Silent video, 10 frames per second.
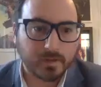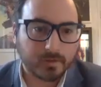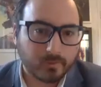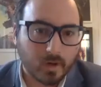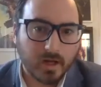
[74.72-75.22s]

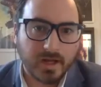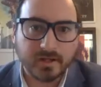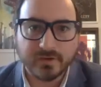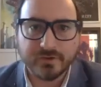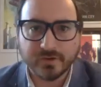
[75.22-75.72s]
That's right. And
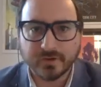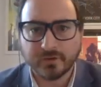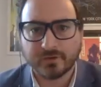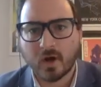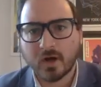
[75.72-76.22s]
is the
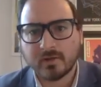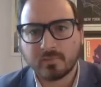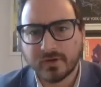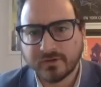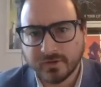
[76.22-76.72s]
design
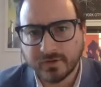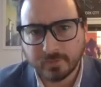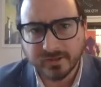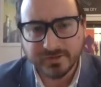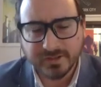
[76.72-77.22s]
business
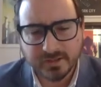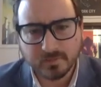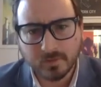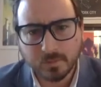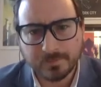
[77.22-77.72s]
busy at the
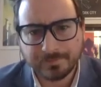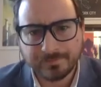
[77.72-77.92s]
moment?